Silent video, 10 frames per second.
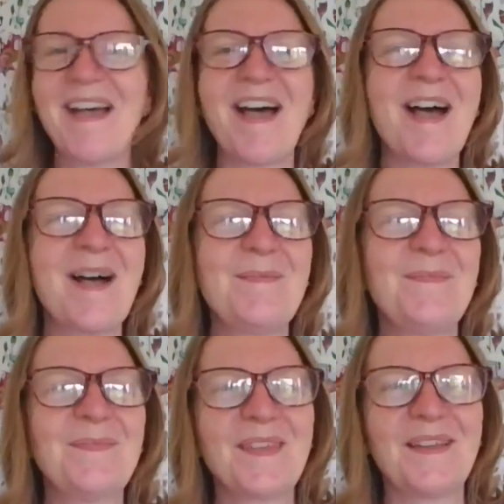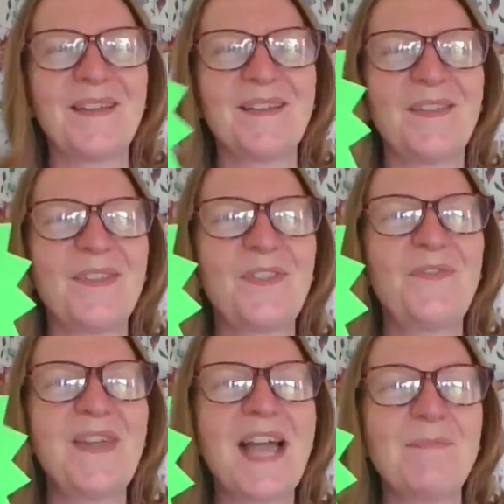The
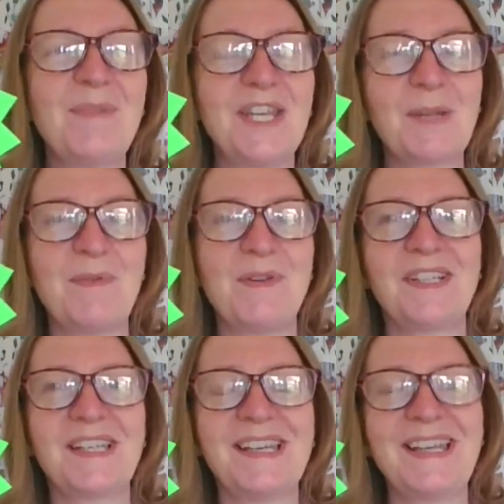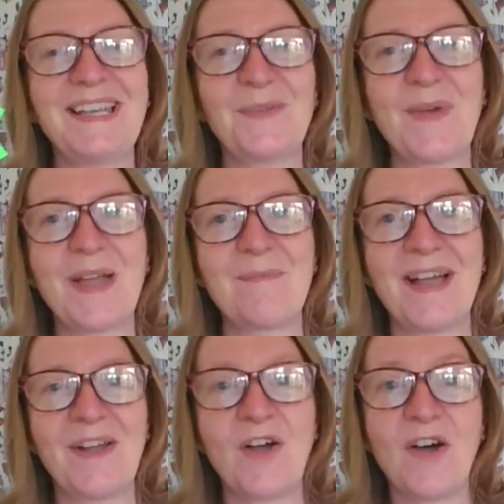VIP community is where
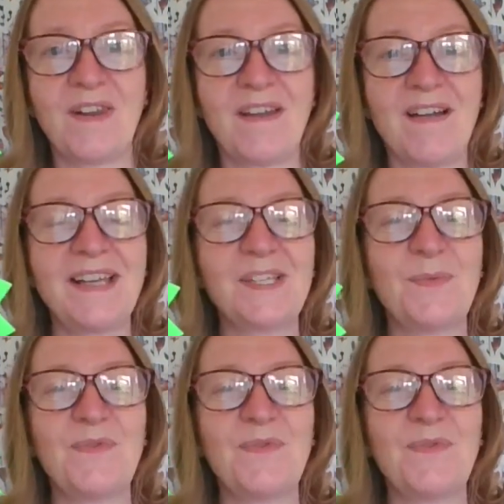my heart lies.